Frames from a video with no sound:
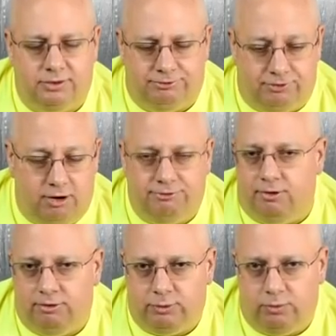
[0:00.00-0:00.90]
the far
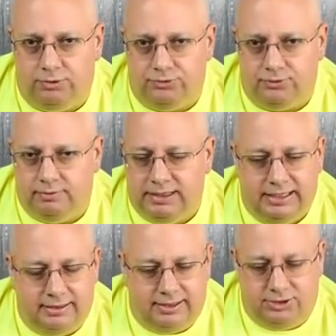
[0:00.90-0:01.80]
far the worst
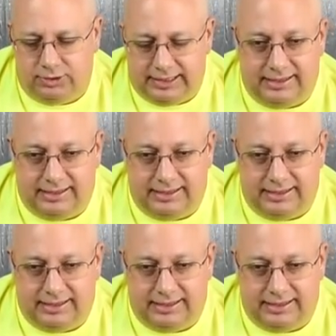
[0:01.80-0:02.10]
and you